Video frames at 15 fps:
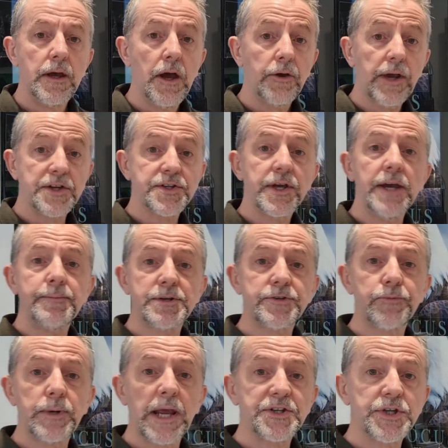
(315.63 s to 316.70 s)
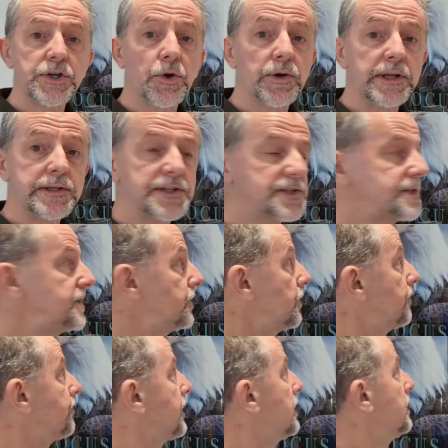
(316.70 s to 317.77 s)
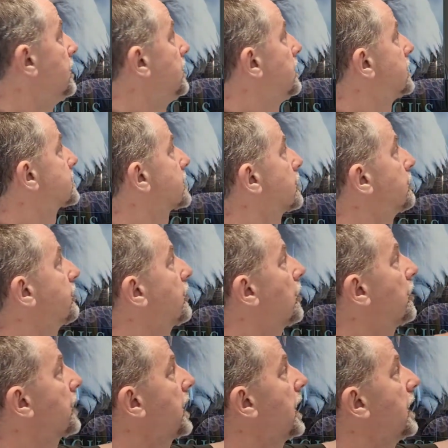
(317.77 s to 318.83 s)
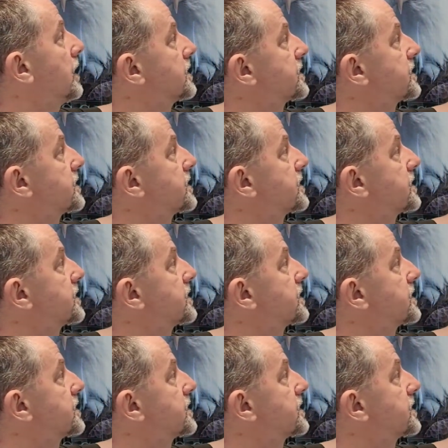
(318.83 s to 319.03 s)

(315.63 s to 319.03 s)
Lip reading: Okay, so how much have we actually got in this deal? So we've got our